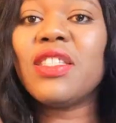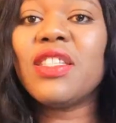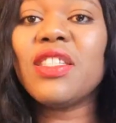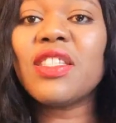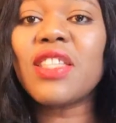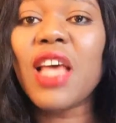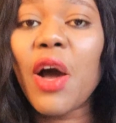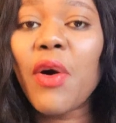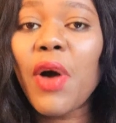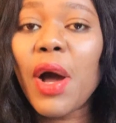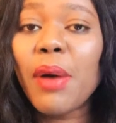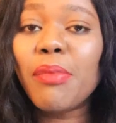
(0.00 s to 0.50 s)
Is
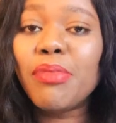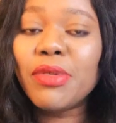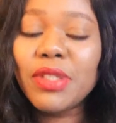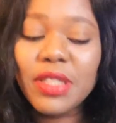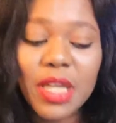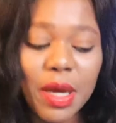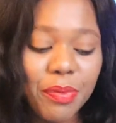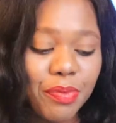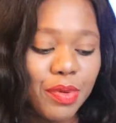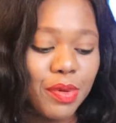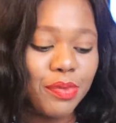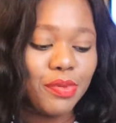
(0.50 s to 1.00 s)
this how
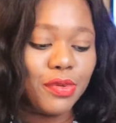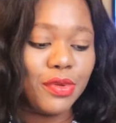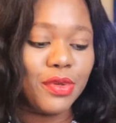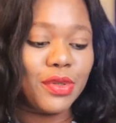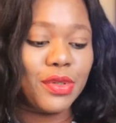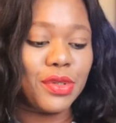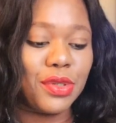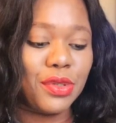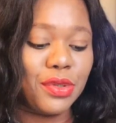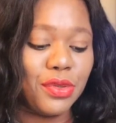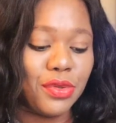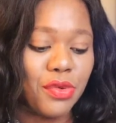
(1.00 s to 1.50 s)
Abuja people
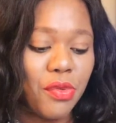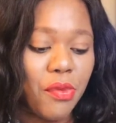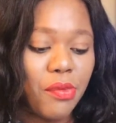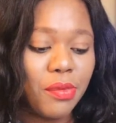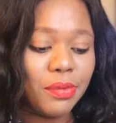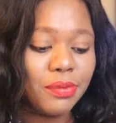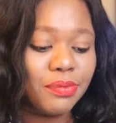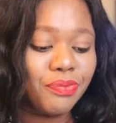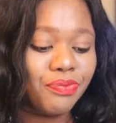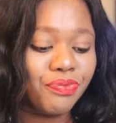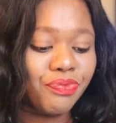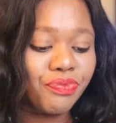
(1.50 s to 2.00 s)
used to
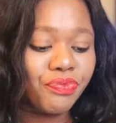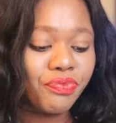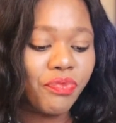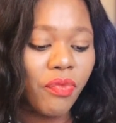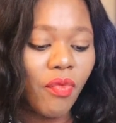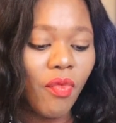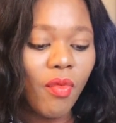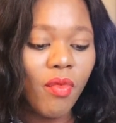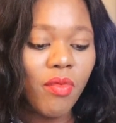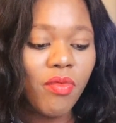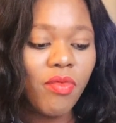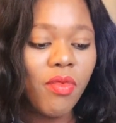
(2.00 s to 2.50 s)
do?
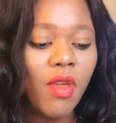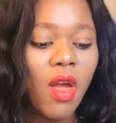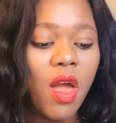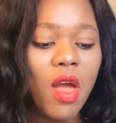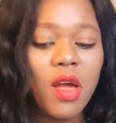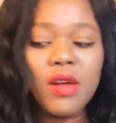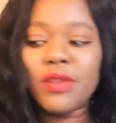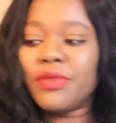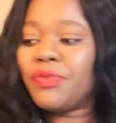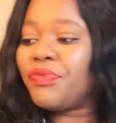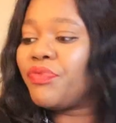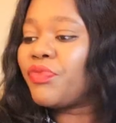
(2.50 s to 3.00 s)

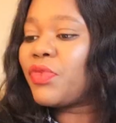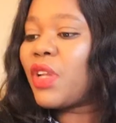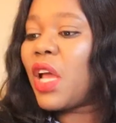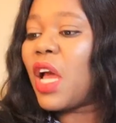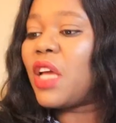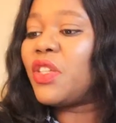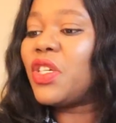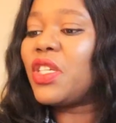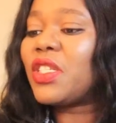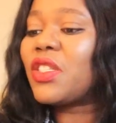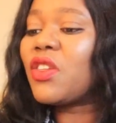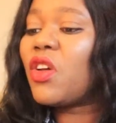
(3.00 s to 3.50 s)

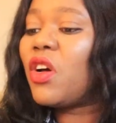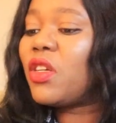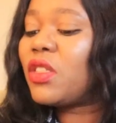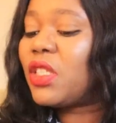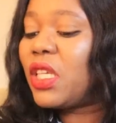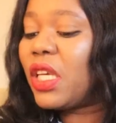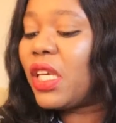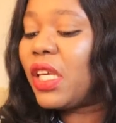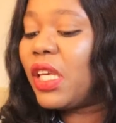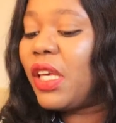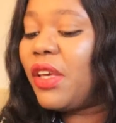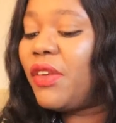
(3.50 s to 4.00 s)
I just
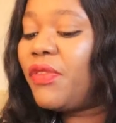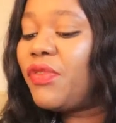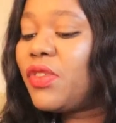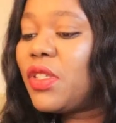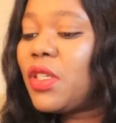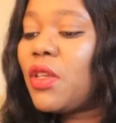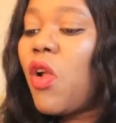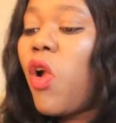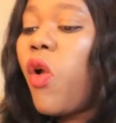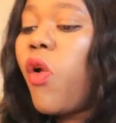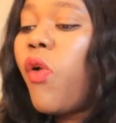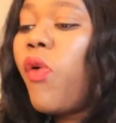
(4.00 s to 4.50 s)
got a
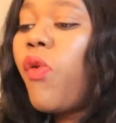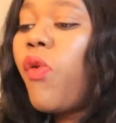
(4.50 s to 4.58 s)
gift.